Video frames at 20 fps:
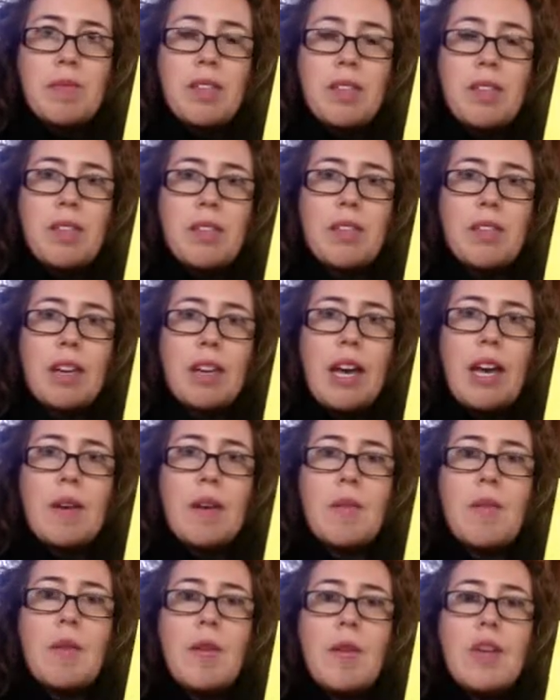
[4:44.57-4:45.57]
Okay,
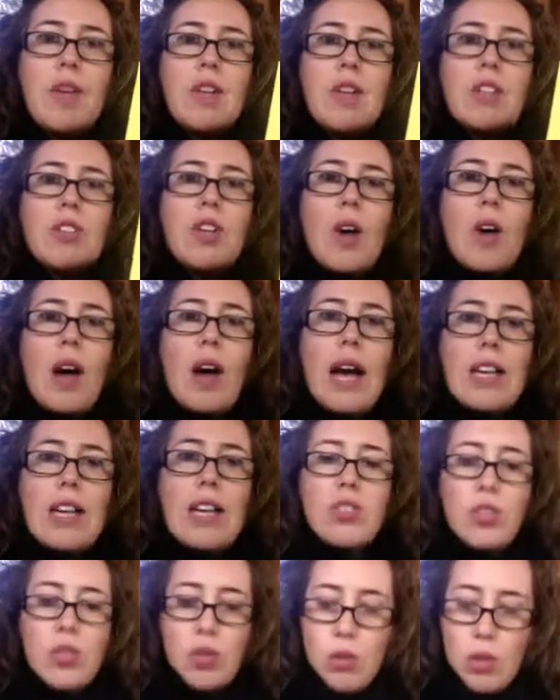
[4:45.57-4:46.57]
so
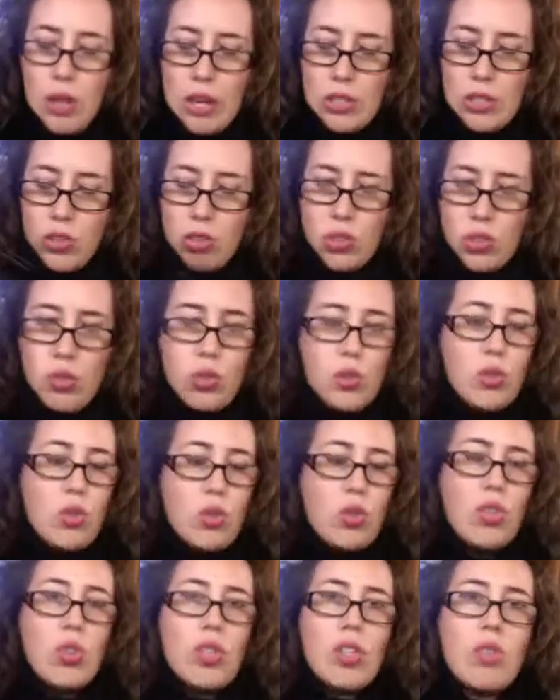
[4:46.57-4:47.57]
as you
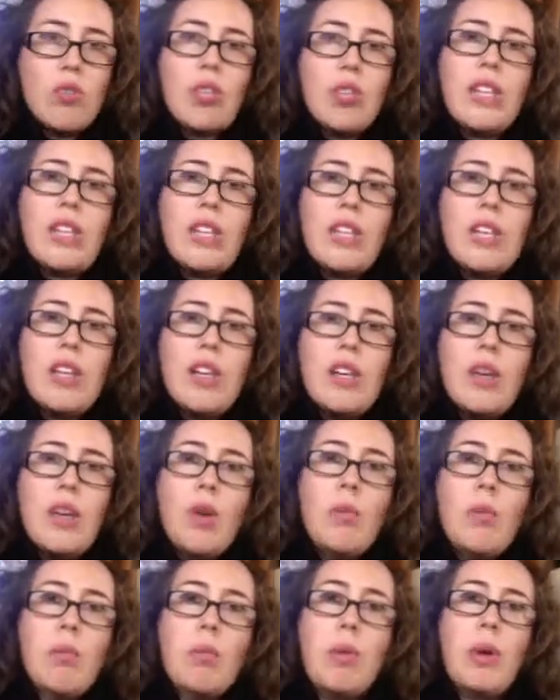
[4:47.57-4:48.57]
do your reading,
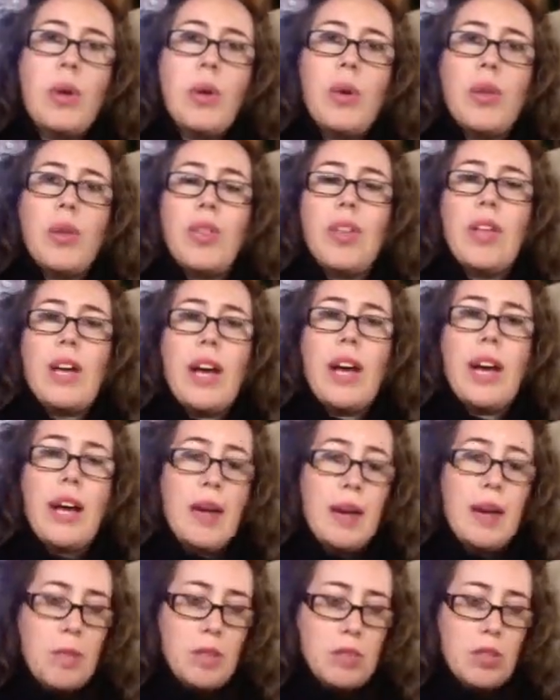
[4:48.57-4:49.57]
both
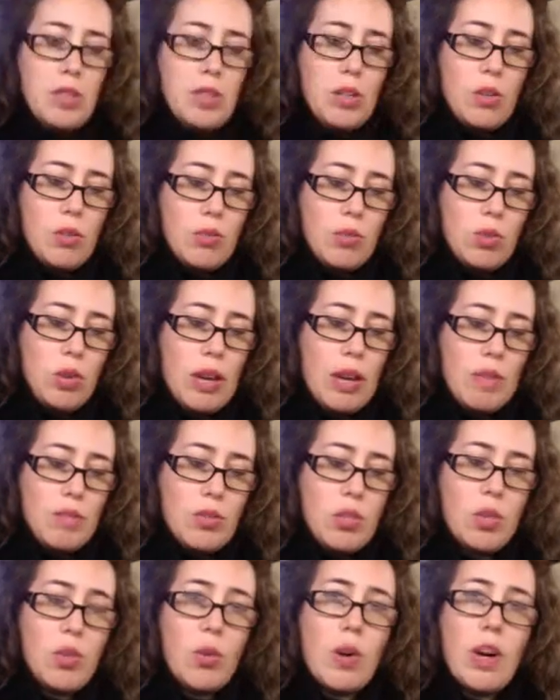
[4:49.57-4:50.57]
you
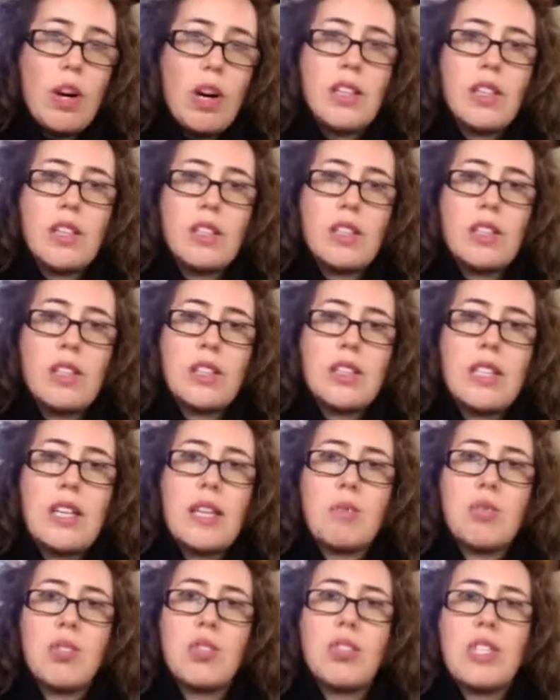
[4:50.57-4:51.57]
have two articles that
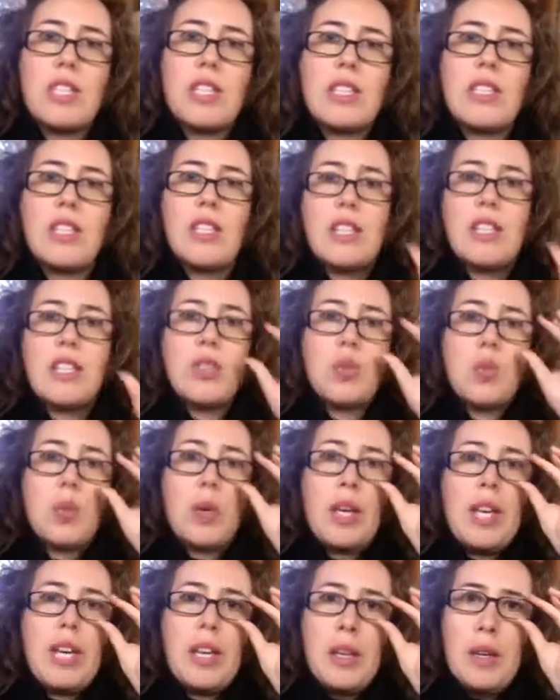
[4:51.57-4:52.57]
I'm suggesting this
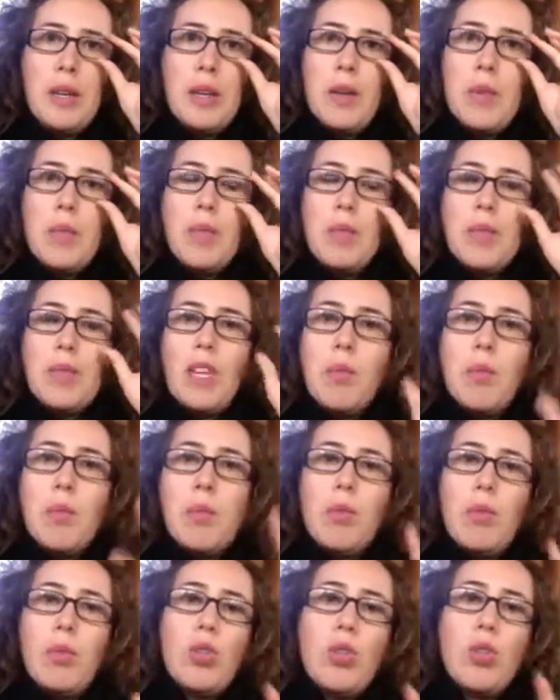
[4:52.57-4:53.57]
week.
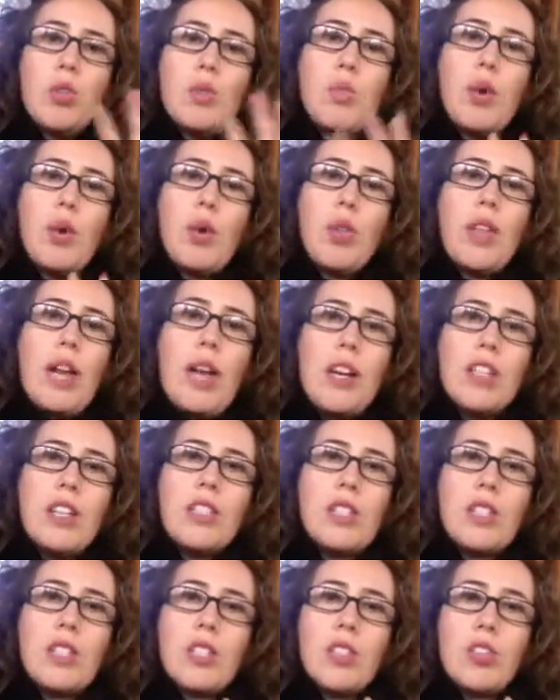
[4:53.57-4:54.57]
Use both
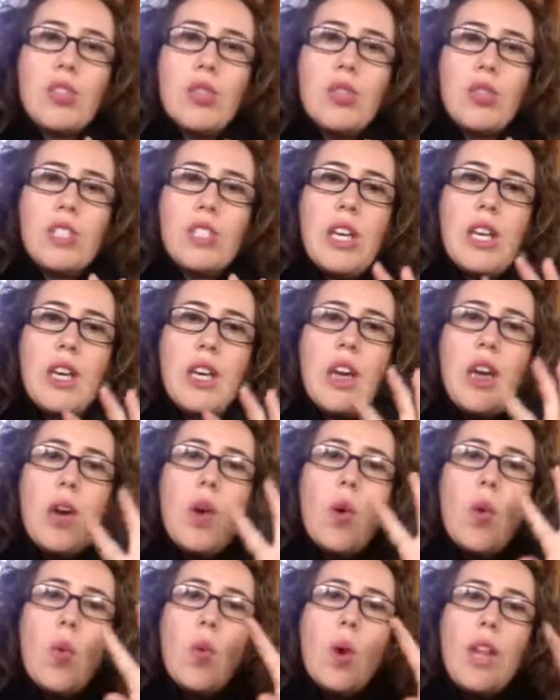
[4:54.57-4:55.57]
articles to see
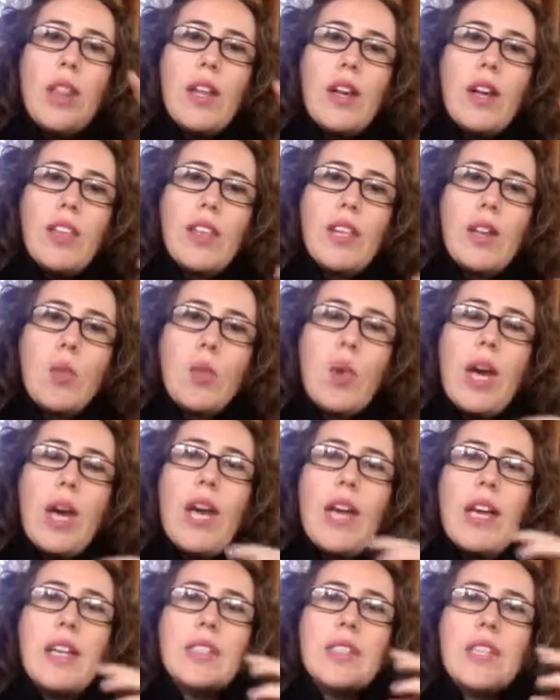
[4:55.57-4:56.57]
What are the
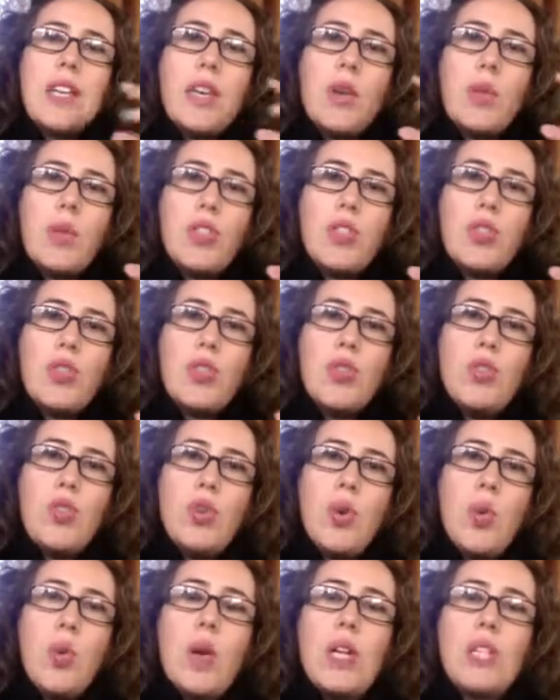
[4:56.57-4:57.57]
ways in which
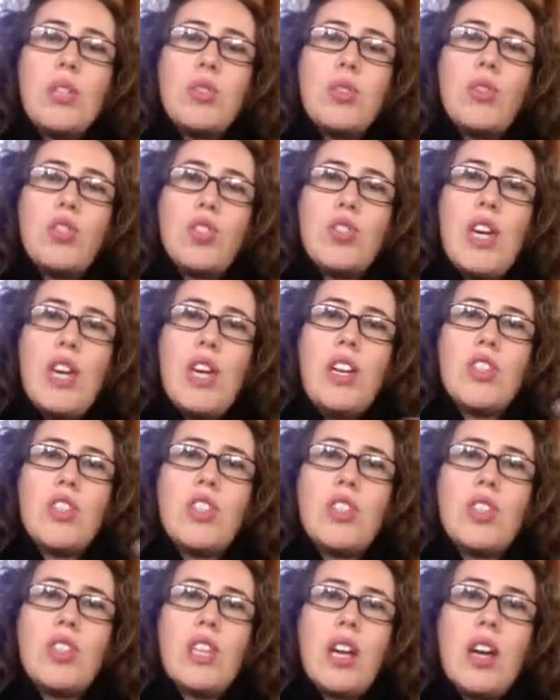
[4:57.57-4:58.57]
you want to
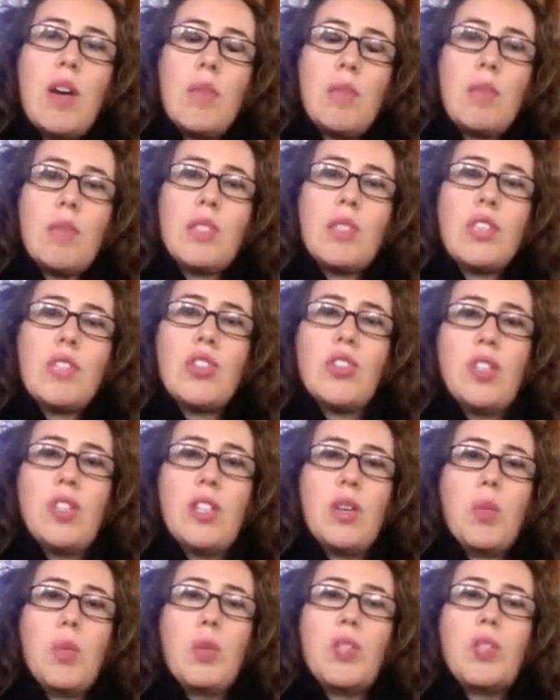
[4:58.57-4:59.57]
change the
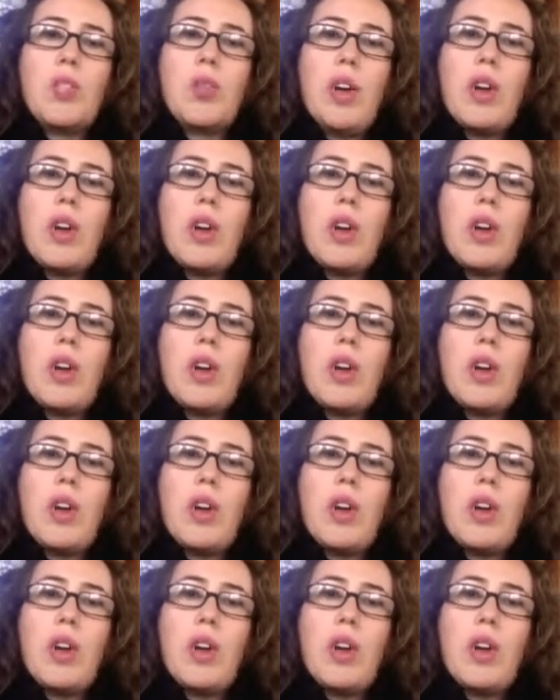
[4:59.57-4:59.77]
conversation in which you're